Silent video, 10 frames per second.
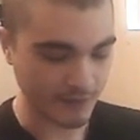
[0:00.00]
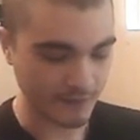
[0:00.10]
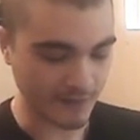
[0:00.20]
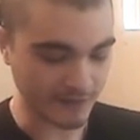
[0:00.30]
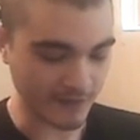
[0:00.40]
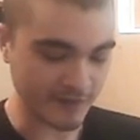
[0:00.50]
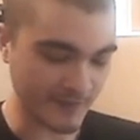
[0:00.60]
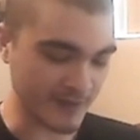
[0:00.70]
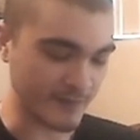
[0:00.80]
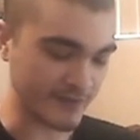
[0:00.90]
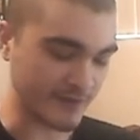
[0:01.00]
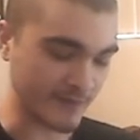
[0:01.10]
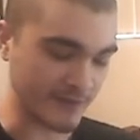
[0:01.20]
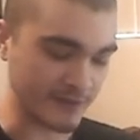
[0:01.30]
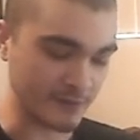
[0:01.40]
This might be
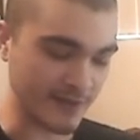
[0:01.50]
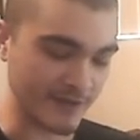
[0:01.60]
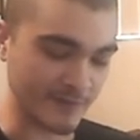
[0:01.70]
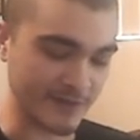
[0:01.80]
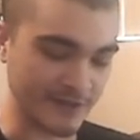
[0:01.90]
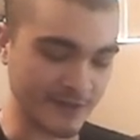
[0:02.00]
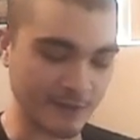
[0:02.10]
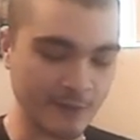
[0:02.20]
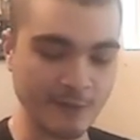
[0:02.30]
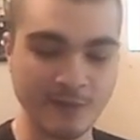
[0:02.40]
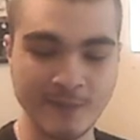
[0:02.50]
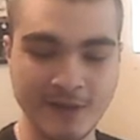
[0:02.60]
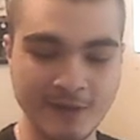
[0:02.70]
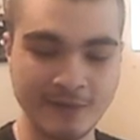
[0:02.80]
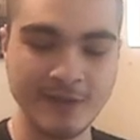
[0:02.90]
something you guys might not agree with
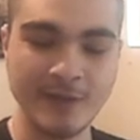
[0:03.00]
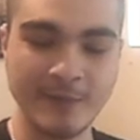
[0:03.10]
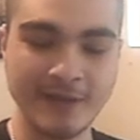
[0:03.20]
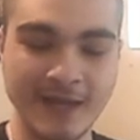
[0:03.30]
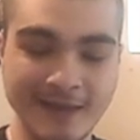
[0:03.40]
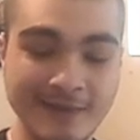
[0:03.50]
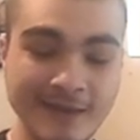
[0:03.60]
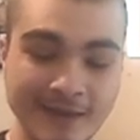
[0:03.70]
me on, but I think